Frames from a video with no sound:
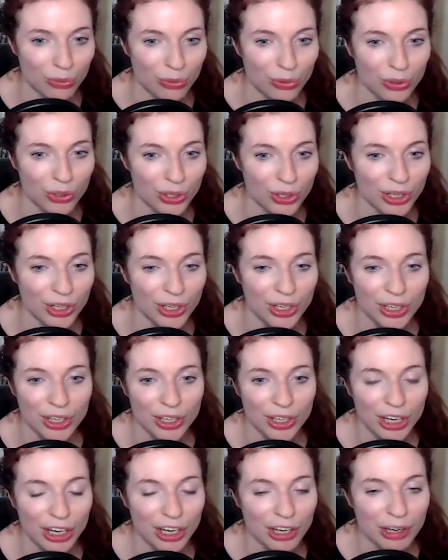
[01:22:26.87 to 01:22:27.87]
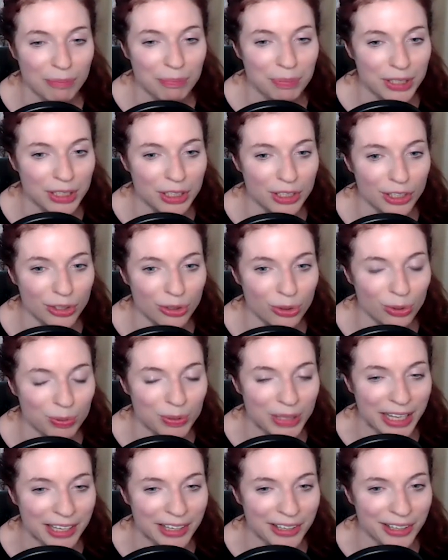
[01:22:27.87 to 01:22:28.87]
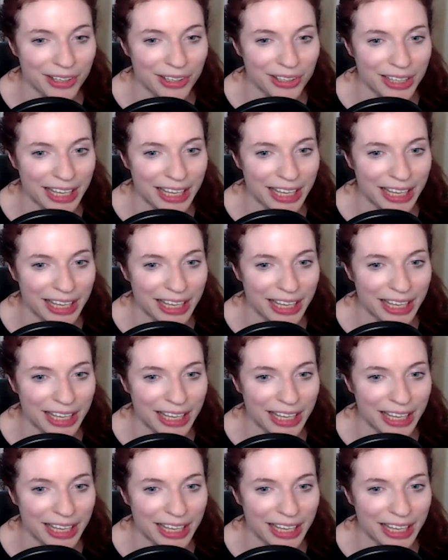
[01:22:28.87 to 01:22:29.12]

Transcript: or a completely new player.